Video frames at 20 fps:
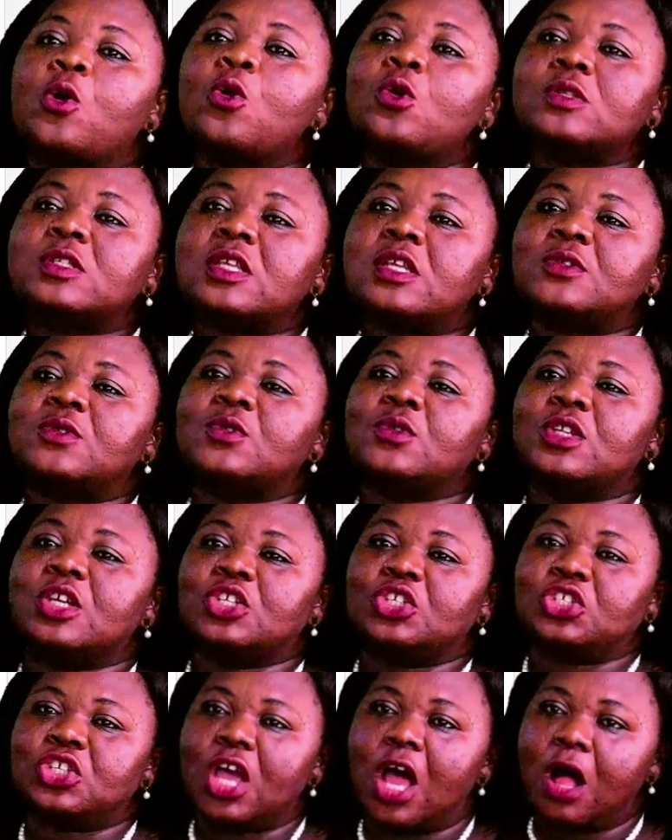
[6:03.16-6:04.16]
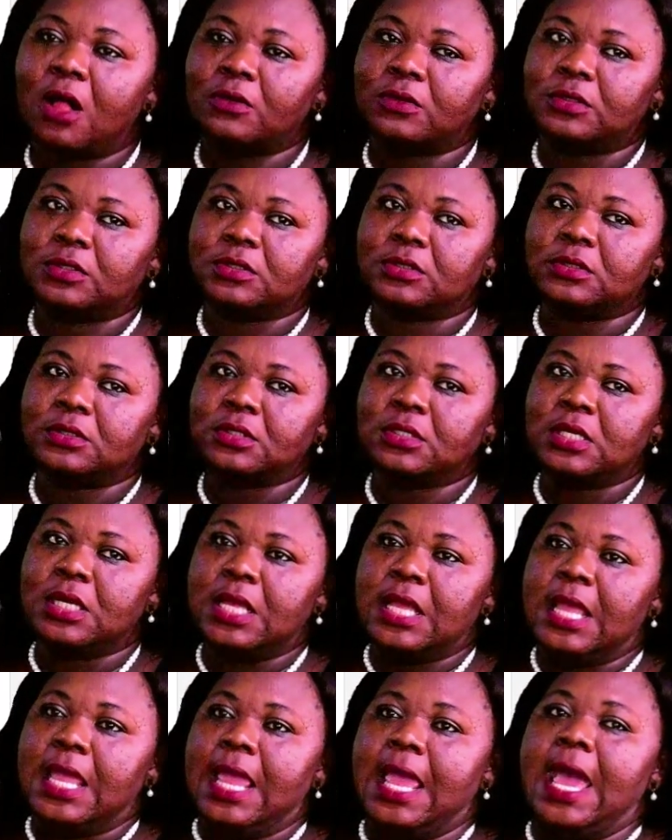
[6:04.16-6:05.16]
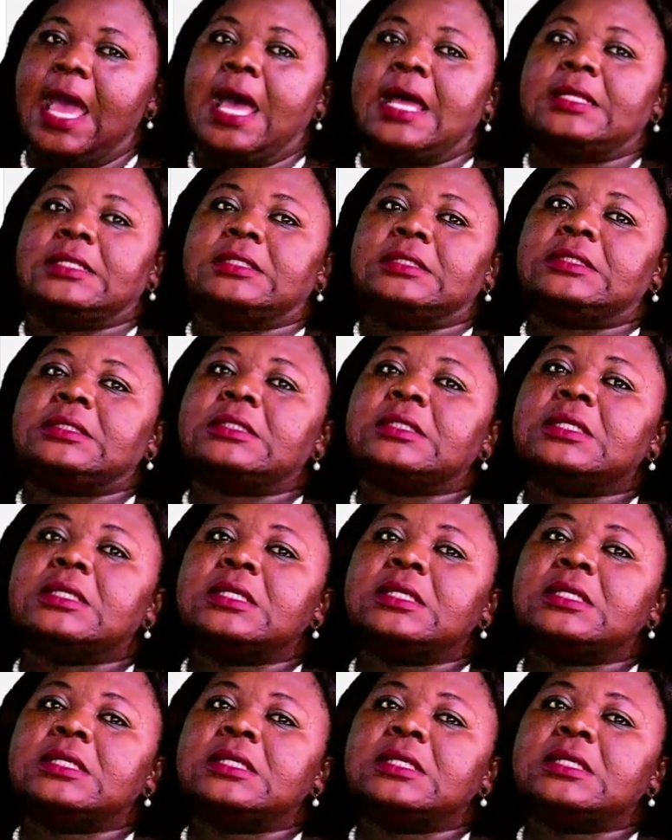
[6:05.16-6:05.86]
closest to the child, and